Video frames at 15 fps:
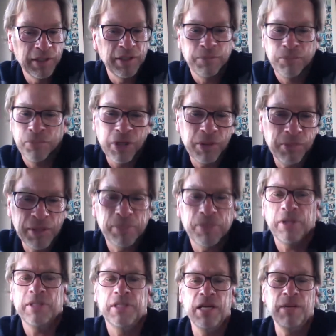putting
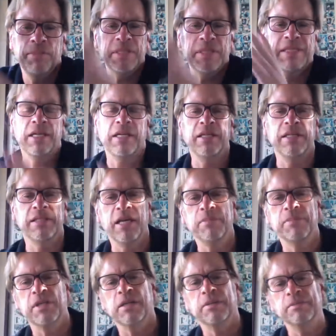people on tape and sending the
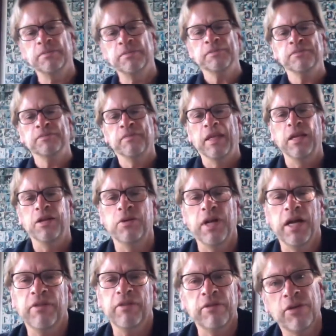tapes up, you know, and
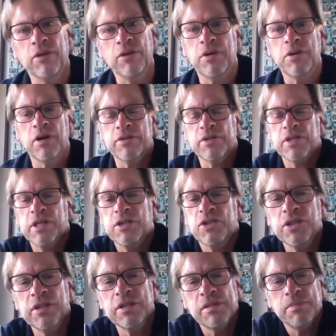having phone
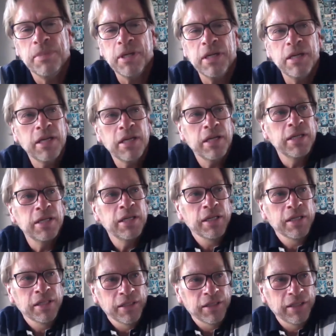conversations. But,
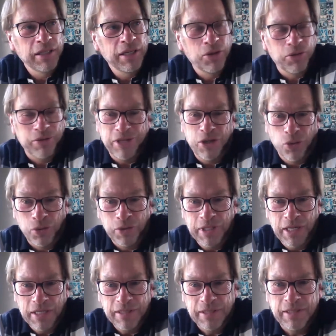you know, in the old
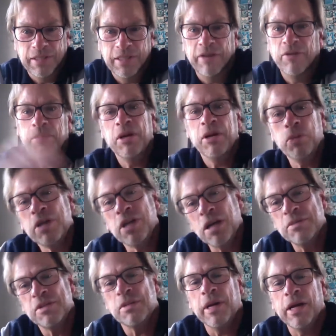days, everybody would
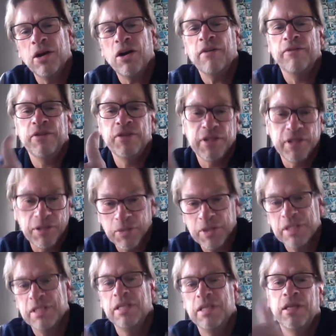come to my office and we'd
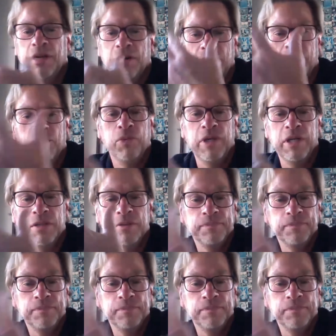sit there and we'd,